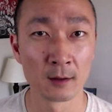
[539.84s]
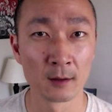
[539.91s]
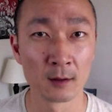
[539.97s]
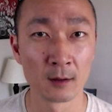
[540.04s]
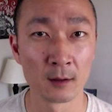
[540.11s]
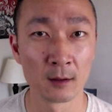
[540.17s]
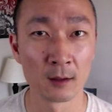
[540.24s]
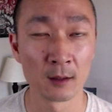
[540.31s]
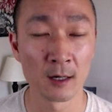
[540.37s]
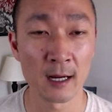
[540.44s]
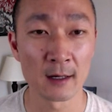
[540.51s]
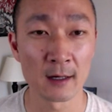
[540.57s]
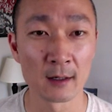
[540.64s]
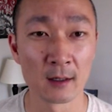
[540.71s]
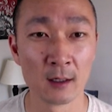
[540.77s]
All right.
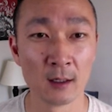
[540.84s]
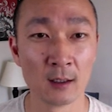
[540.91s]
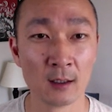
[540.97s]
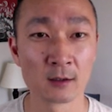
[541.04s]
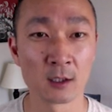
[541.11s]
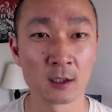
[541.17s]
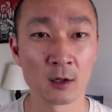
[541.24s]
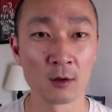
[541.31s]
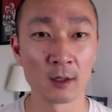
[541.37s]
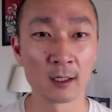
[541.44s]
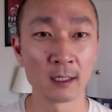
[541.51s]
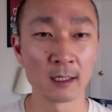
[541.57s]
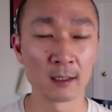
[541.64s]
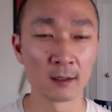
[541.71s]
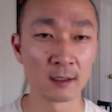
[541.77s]
So
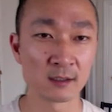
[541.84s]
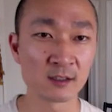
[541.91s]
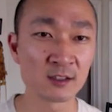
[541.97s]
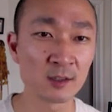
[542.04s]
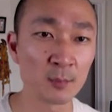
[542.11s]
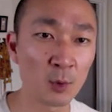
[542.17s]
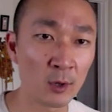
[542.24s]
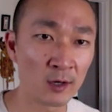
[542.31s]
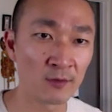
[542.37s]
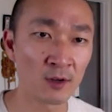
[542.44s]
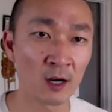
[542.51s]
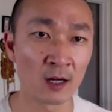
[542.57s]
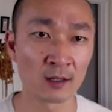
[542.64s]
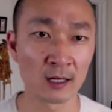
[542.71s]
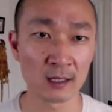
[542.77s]
this is the point of
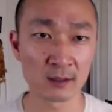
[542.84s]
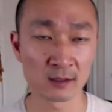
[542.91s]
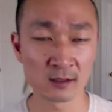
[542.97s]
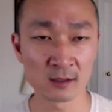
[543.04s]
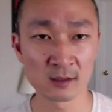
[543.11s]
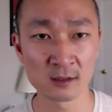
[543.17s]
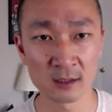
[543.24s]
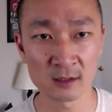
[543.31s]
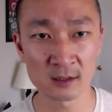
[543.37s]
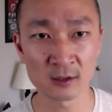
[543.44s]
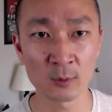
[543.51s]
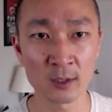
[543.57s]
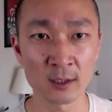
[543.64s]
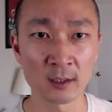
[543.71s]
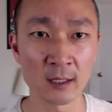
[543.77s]
contact. This is
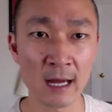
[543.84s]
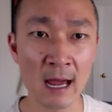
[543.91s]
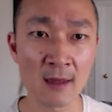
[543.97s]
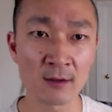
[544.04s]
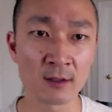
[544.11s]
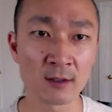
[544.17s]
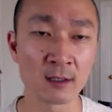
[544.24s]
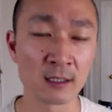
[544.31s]
when the athlete is